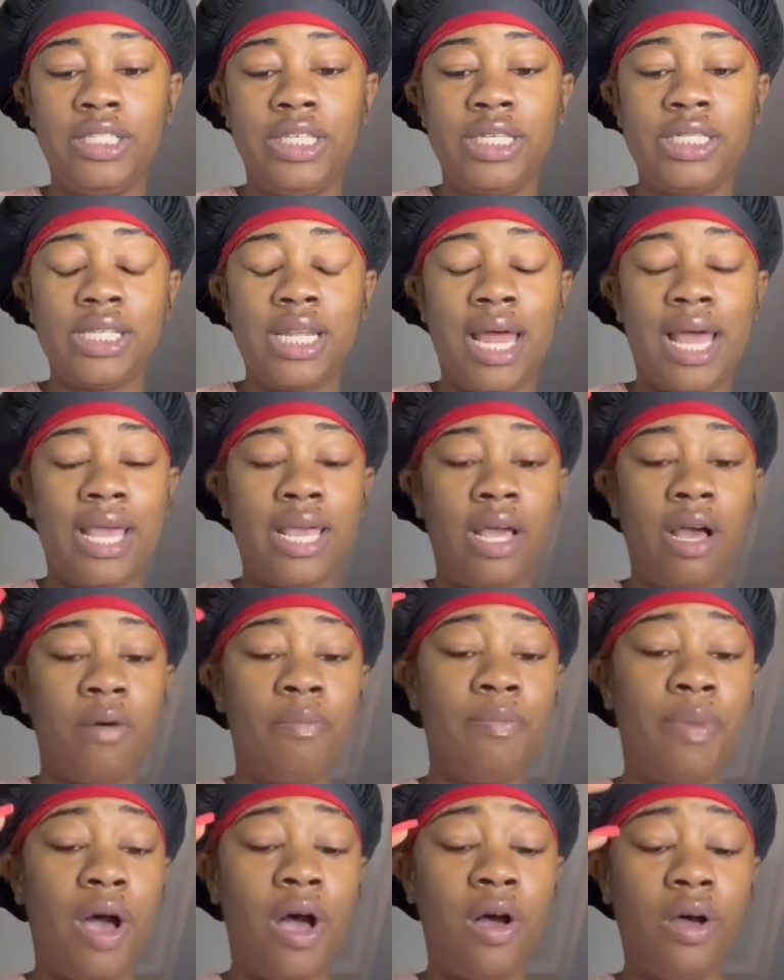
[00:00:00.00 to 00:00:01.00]
just like a
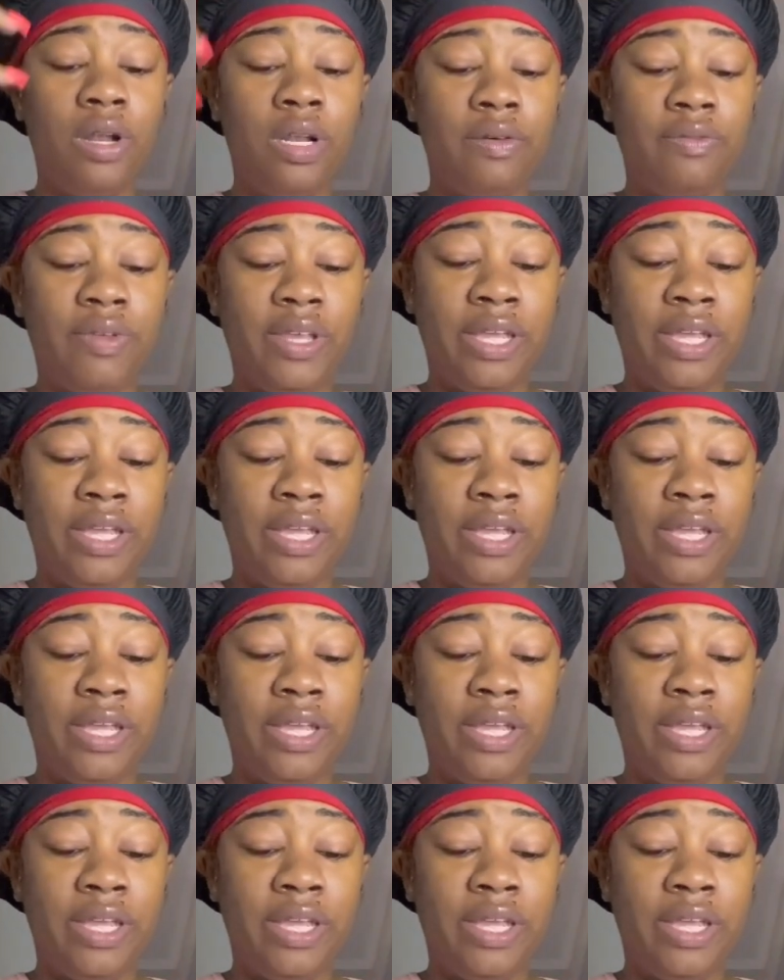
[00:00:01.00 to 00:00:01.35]
ball of